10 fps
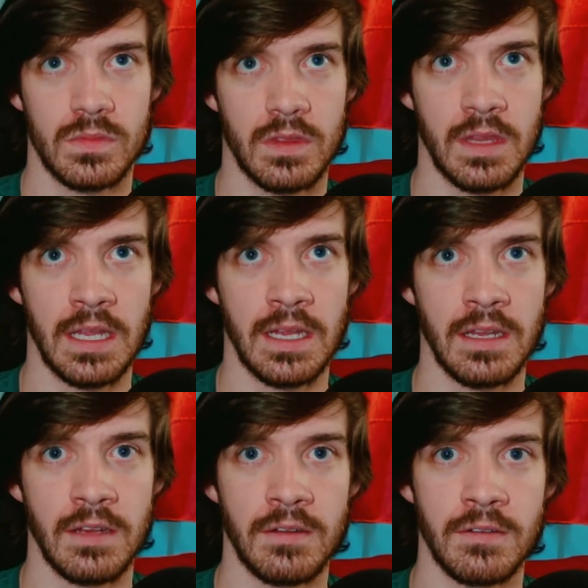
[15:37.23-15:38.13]

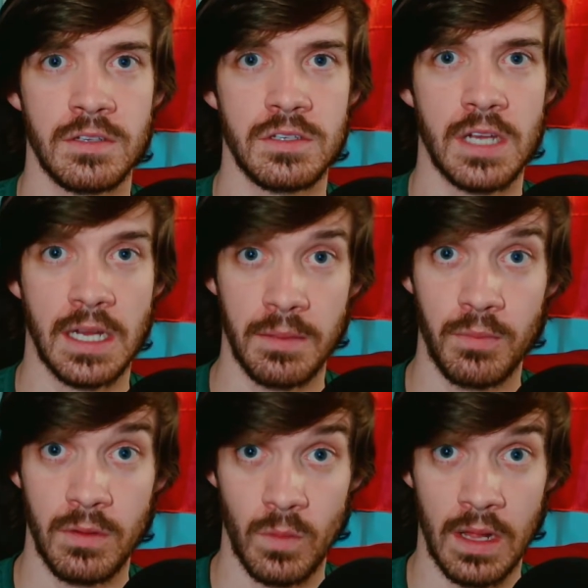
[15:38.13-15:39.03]
The checkup
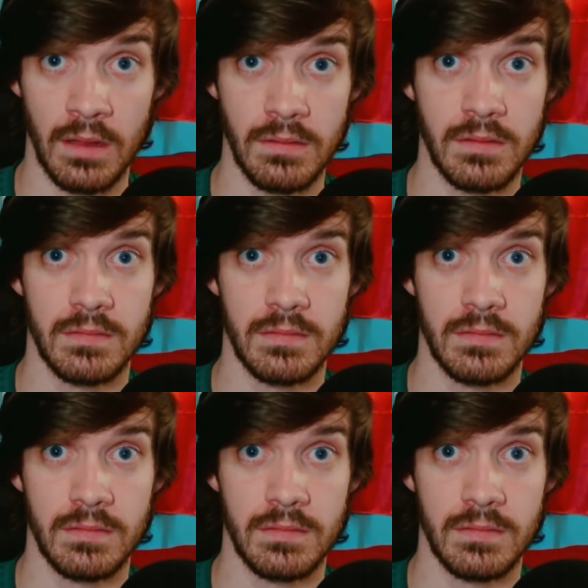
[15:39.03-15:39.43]
went well.